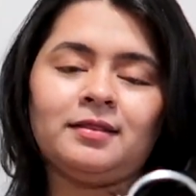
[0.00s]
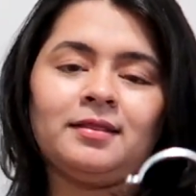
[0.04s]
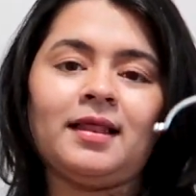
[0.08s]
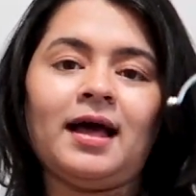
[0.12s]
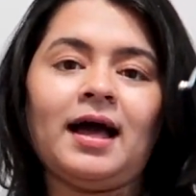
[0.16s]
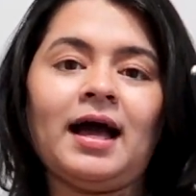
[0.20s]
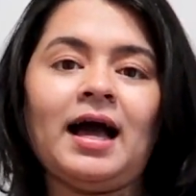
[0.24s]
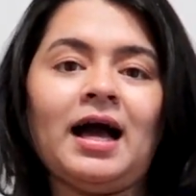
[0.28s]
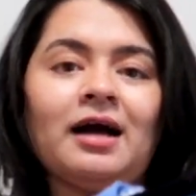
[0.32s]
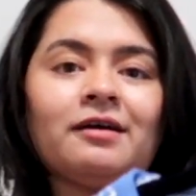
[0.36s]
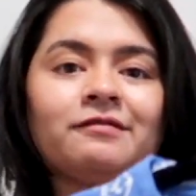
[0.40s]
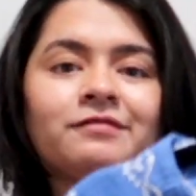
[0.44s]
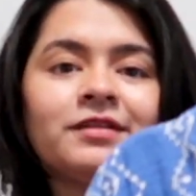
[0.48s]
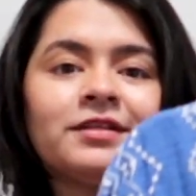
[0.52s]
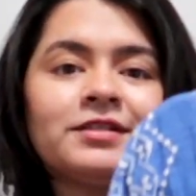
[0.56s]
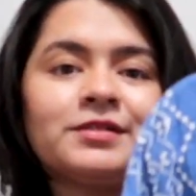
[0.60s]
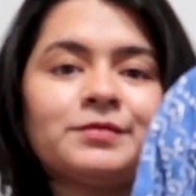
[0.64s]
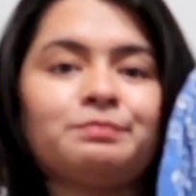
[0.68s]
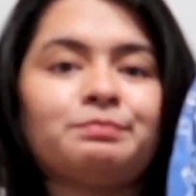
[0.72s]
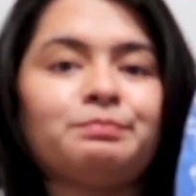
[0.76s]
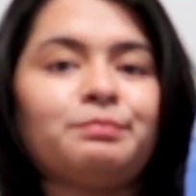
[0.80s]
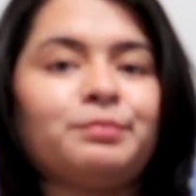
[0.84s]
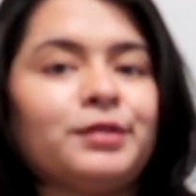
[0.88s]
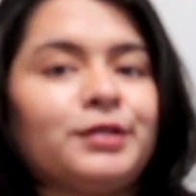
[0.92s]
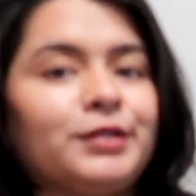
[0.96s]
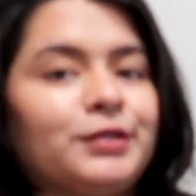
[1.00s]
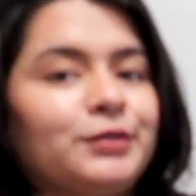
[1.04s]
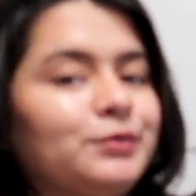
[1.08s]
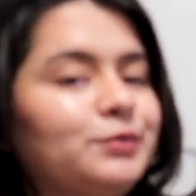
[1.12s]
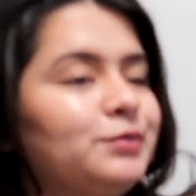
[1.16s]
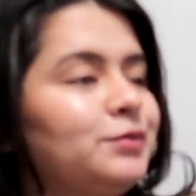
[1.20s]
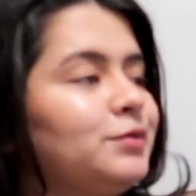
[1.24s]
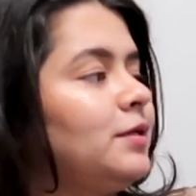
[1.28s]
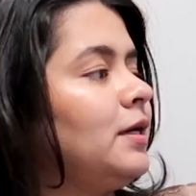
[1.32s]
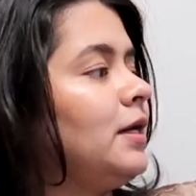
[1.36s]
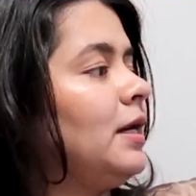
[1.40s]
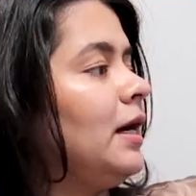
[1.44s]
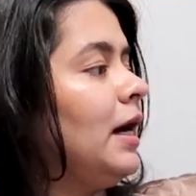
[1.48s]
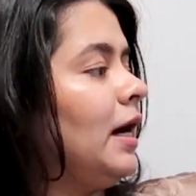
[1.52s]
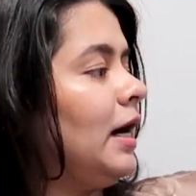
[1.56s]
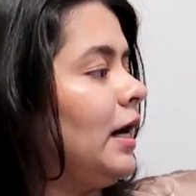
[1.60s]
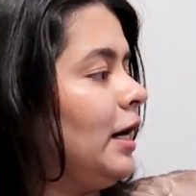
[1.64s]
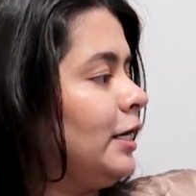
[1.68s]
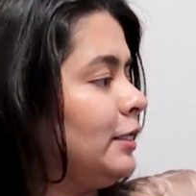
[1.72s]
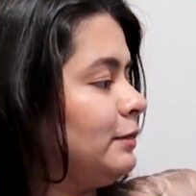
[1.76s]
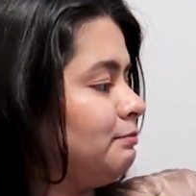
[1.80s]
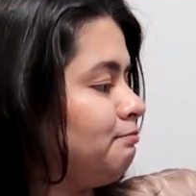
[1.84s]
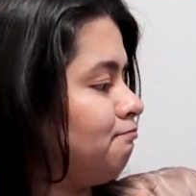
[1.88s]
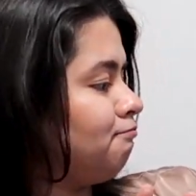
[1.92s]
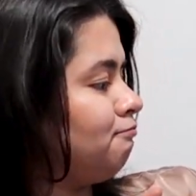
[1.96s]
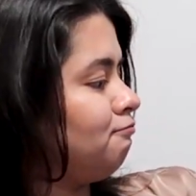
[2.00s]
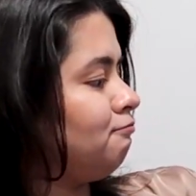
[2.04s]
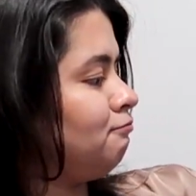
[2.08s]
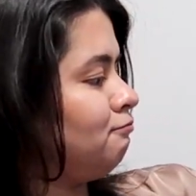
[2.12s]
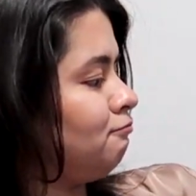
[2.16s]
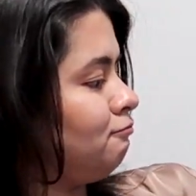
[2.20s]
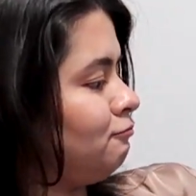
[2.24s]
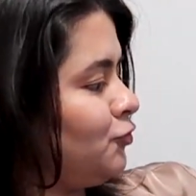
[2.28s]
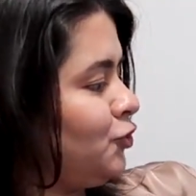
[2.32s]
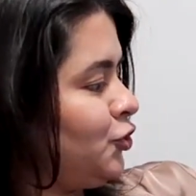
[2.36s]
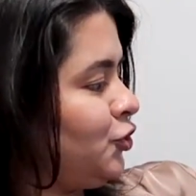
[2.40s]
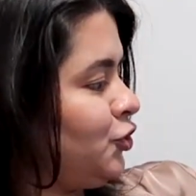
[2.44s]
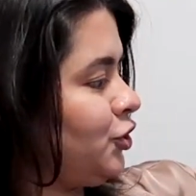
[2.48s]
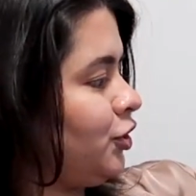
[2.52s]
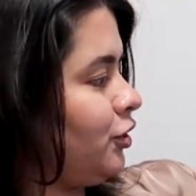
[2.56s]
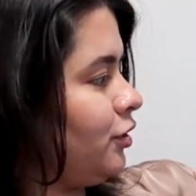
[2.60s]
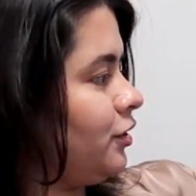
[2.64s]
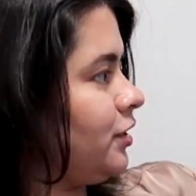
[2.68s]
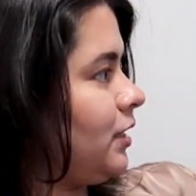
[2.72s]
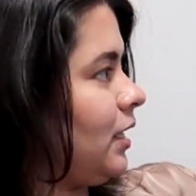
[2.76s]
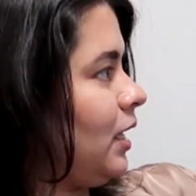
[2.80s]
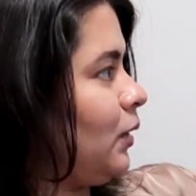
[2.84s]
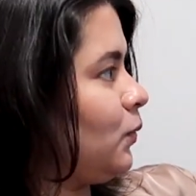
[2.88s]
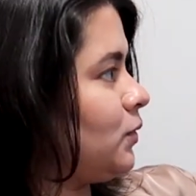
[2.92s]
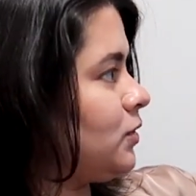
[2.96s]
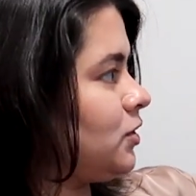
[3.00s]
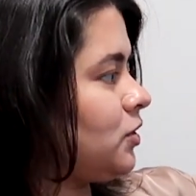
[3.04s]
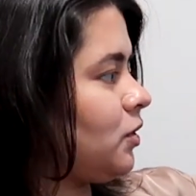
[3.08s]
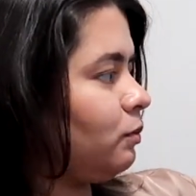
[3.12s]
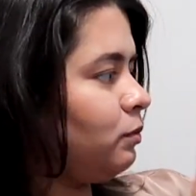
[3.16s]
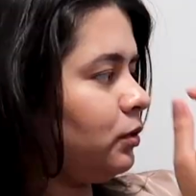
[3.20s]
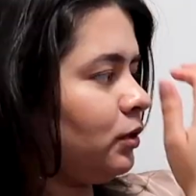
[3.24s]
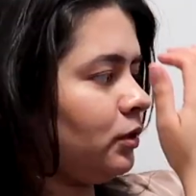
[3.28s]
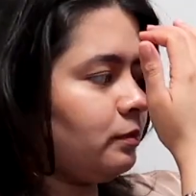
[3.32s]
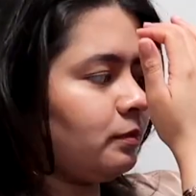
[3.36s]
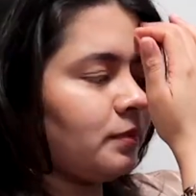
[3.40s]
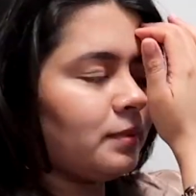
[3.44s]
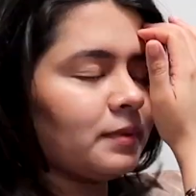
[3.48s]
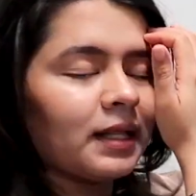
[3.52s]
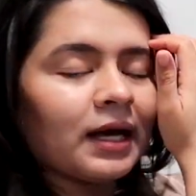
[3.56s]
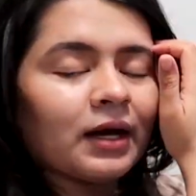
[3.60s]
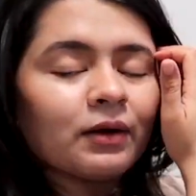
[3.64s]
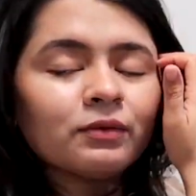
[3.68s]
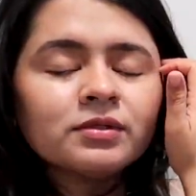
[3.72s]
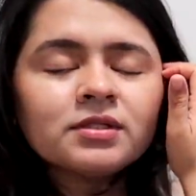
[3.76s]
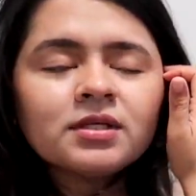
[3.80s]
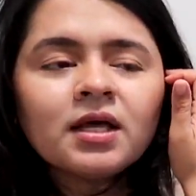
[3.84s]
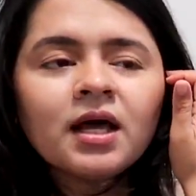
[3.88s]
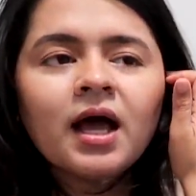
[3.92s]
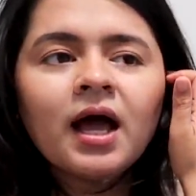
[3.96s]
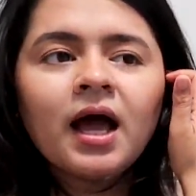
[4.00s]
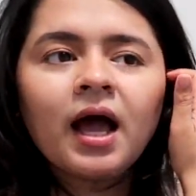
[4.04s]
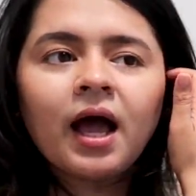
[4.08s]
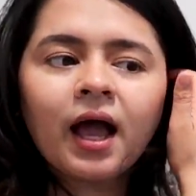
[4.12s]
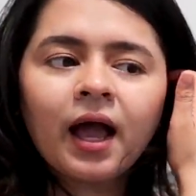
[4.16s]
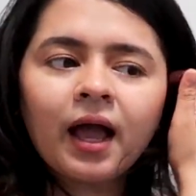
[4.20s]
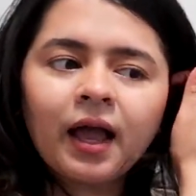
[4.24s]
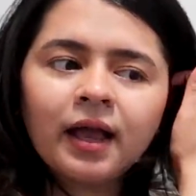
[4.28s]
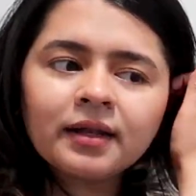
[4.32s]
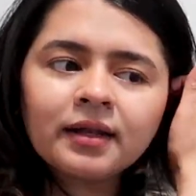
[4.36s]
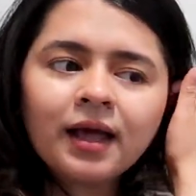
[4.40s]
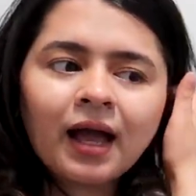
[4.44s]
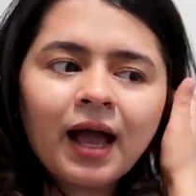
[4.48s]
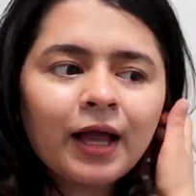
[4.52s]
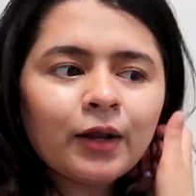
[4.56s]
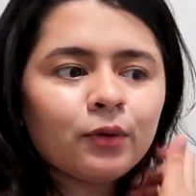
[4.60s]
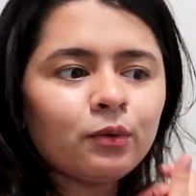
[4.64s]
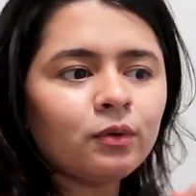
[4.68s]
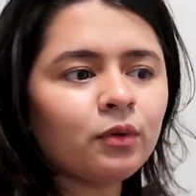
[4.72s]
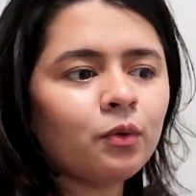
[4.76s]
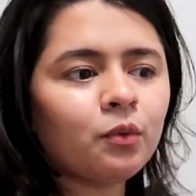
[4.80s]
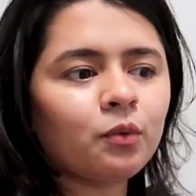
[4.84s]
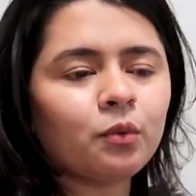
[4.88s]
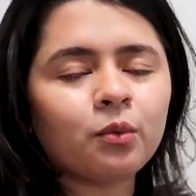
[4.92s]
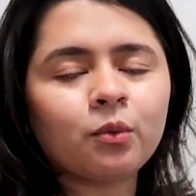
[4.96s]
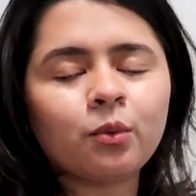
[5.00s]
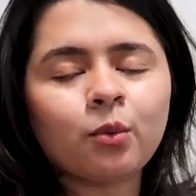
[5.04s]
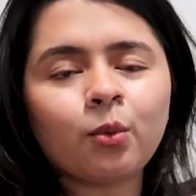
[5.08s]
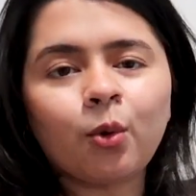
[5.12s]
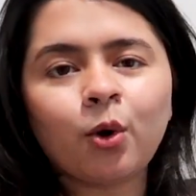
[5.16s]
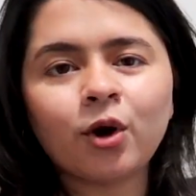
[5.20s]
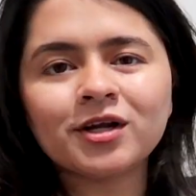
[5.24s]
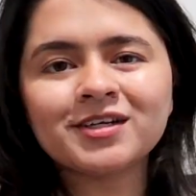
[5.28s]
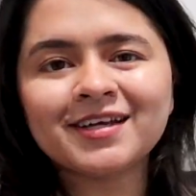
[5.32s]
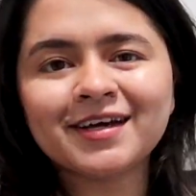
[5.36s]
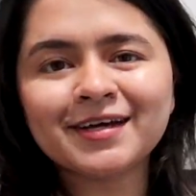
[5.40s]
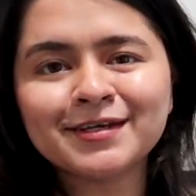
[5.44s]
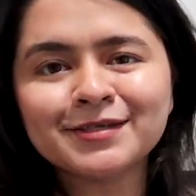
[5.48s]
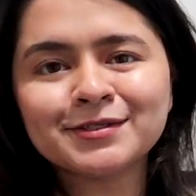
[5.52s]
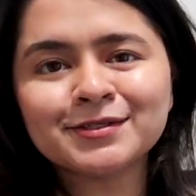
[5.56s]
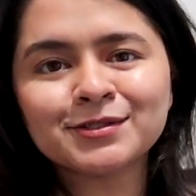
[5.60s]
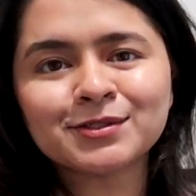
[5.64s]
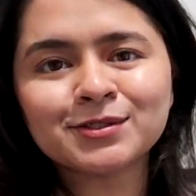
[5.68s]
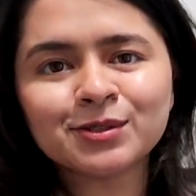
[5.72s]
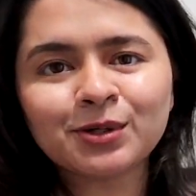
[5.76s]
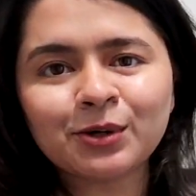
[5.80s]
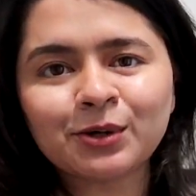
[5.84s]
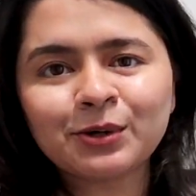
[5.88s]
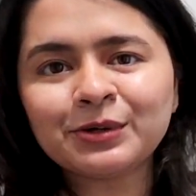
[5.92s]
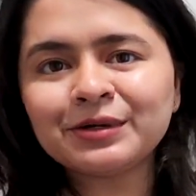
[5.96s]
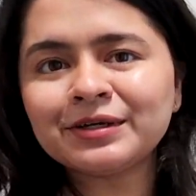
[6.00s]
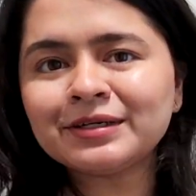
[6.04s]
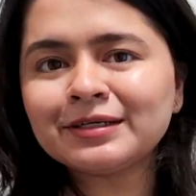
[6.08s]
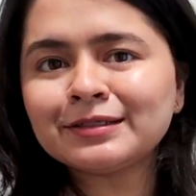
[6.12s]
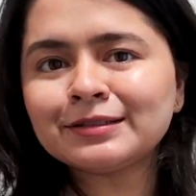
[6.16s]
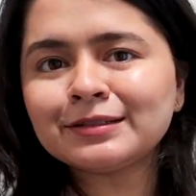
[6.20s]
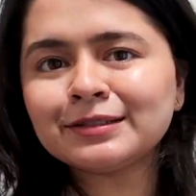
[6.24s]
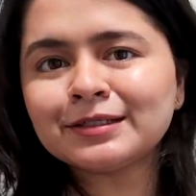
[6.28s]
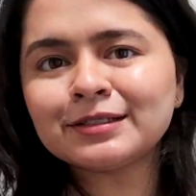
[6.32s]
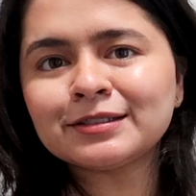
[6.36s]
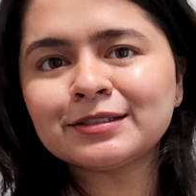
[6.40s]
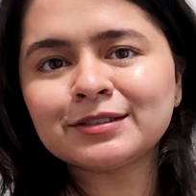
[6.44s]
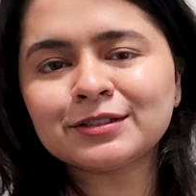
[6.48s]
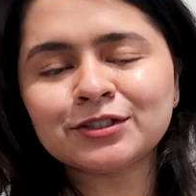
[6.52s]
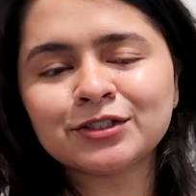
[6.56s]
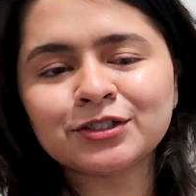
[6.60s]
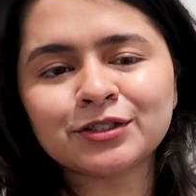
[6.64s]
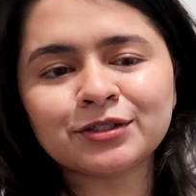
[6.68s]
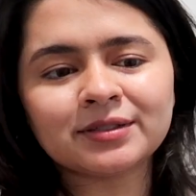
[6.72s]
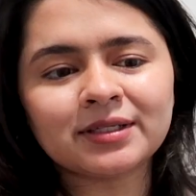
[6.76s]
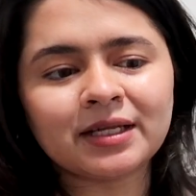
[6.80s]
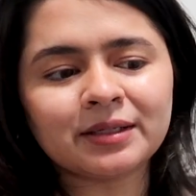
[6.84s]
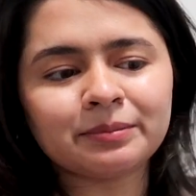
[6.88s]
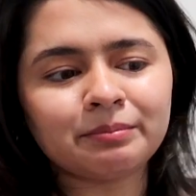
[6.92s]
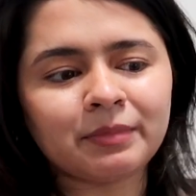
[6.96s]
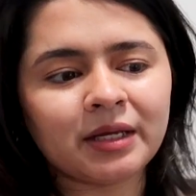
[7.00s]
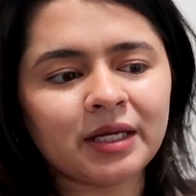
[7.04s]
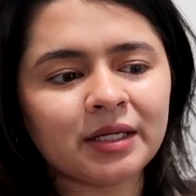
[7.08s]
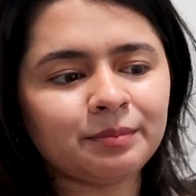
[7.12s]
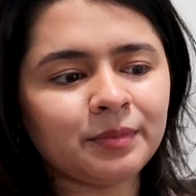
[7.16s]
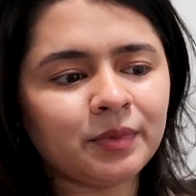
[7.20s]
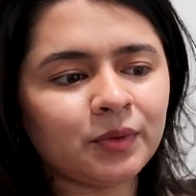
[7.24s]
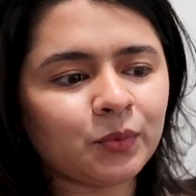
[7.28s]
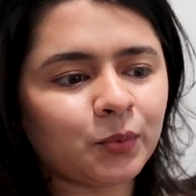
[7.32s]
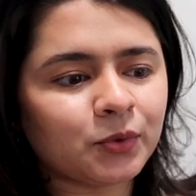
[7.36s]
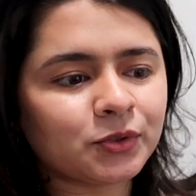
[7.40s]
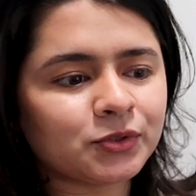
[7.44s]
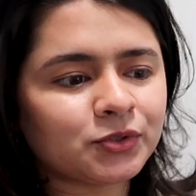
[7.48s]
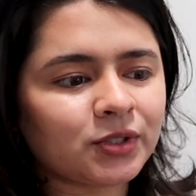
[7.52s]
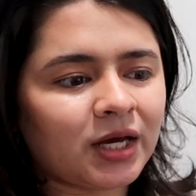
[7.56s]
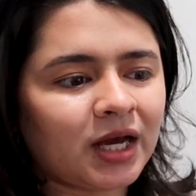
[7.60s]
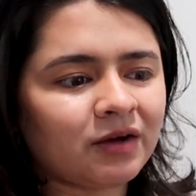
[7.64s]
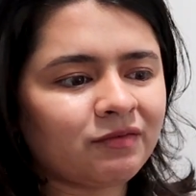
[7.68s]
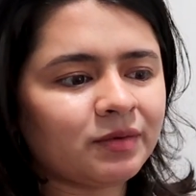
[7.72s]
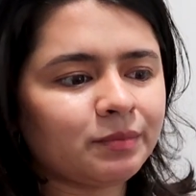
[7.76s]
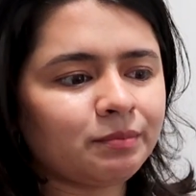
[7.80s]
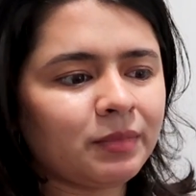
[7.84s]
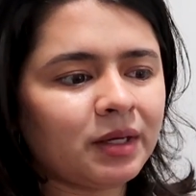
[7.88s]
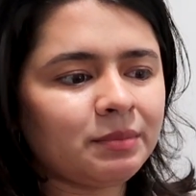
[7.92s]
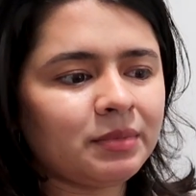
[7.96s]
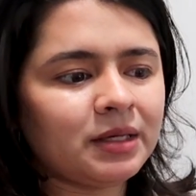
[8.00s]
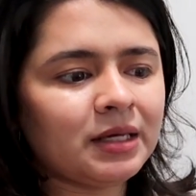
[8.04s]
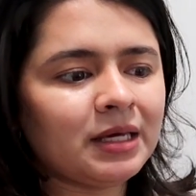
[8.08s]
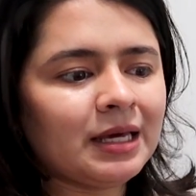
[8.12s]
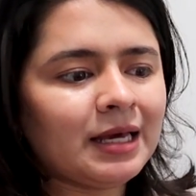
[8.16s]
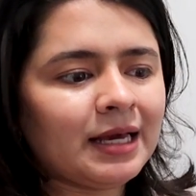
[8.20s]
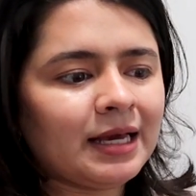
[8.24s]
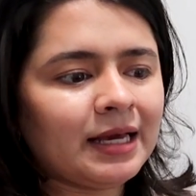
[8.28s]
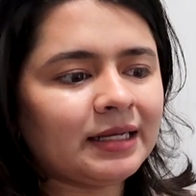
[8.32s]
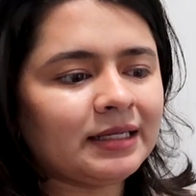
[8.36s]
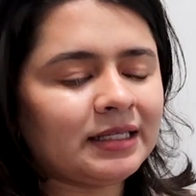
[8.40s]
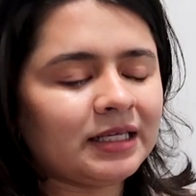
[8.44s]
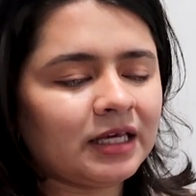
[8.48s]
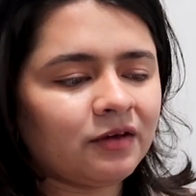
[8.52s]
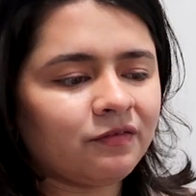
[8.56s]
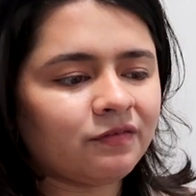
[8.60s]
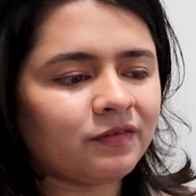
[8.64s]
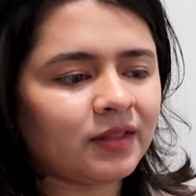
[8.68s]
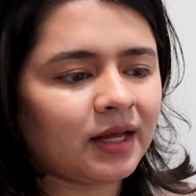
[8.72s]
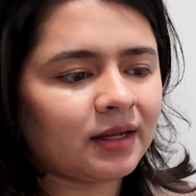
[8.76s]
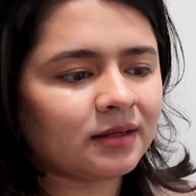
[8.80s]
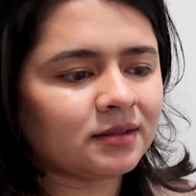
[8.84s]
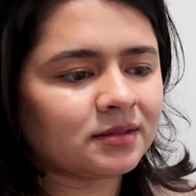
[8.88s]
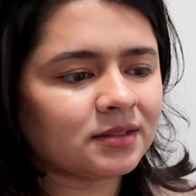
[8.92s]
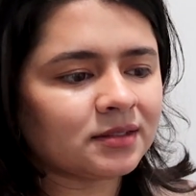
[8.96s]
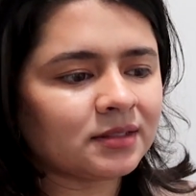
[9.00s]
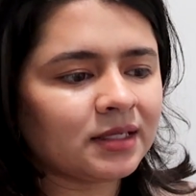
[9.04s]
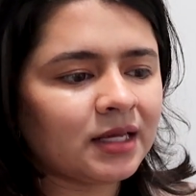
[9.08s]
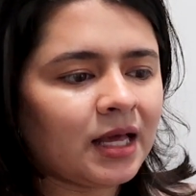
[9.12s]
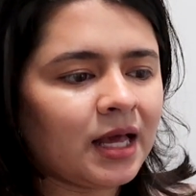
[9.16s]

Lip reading: I have this blue shirt, I would say blue blouse, and I don't know what I saw in this shirt that made me want to have it. Maybe it gave that